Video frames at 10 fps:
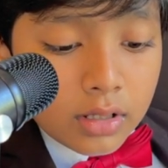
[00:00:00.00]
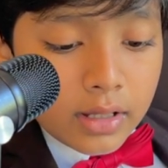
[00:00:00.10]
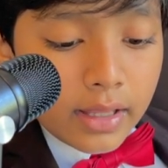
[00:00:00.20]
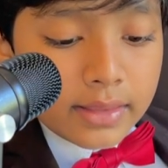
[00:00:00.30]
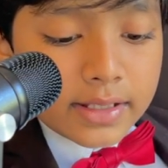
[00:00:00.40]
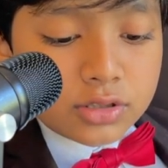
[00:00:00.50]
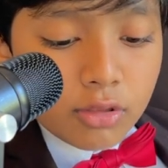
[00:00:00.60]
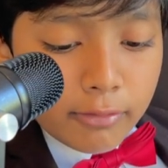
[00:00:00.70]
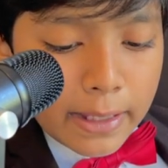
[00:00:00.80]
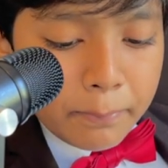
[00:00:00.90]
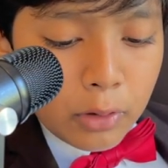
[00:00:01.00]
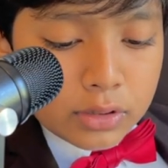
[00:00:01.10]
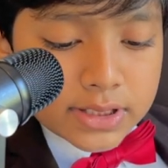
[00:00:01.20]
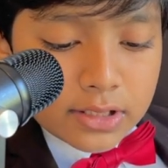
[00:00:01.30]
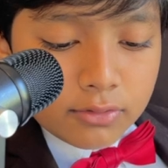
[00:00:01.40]
At least three
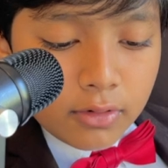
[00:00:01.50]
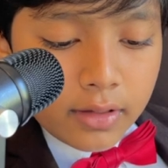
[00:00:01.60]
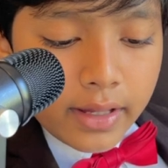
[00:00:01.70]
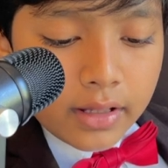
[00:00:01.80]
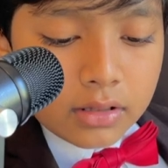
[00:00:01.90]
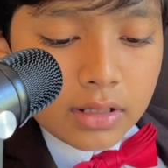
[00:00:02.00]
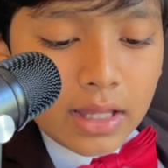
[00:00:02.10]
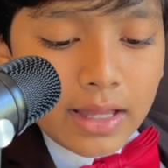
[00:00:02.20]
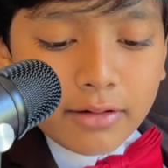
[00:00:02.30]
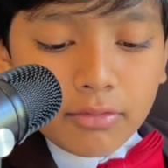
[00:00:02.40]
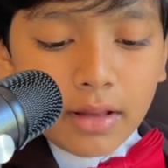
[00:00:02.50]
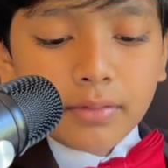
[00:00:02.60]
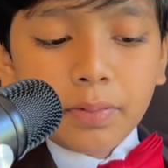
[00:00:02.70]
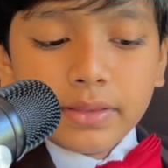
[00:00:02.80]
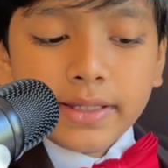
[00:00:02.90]
persons were killed
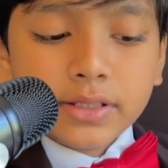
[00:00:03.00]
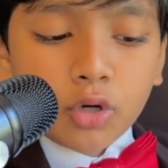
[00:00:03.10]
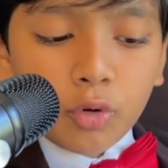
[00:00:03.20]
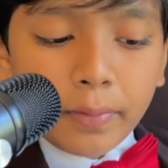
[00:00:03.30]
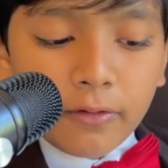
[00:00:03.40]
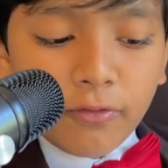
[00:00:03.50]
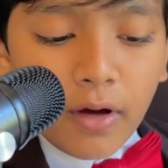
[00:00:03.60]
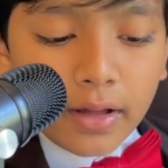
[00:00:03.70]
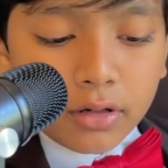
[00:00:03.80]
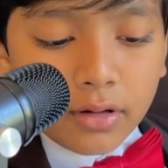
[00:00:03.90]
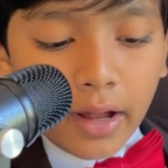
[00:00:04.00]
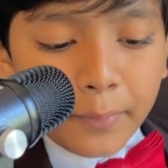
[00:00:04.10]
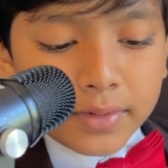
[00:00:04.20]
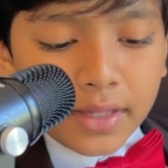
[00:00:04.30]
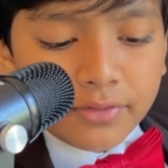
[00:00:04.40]
when police opened fire. I
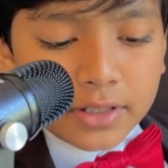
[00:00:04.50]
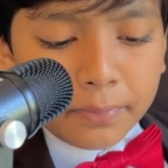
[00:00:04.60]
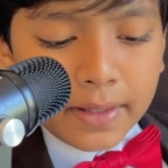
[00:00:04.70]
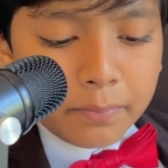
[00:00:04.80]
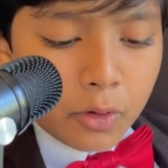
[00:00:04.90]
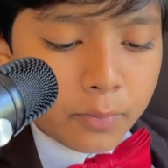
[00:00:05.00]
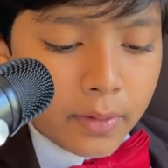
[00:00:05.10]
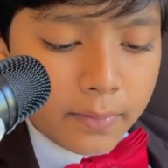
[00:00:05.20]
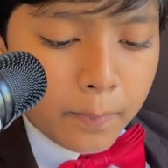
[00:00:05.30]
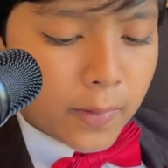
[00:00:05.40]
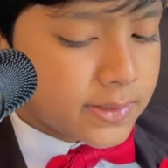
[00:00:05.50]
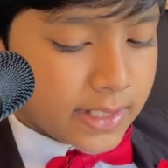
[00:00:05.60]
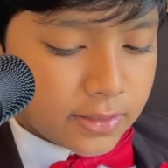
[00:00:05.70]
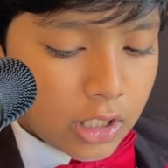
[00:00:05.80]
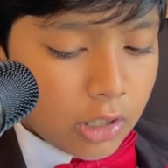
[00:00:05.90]
believe it's people, but
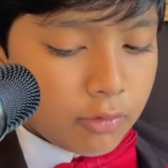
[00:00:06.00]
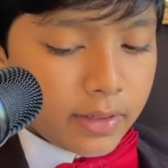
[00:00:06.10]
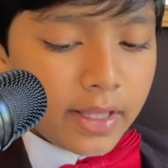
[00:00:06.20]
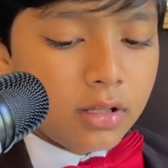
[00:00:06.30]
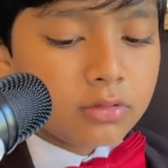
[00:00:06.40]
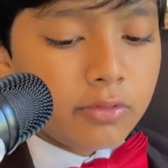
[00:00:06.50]
persons were killed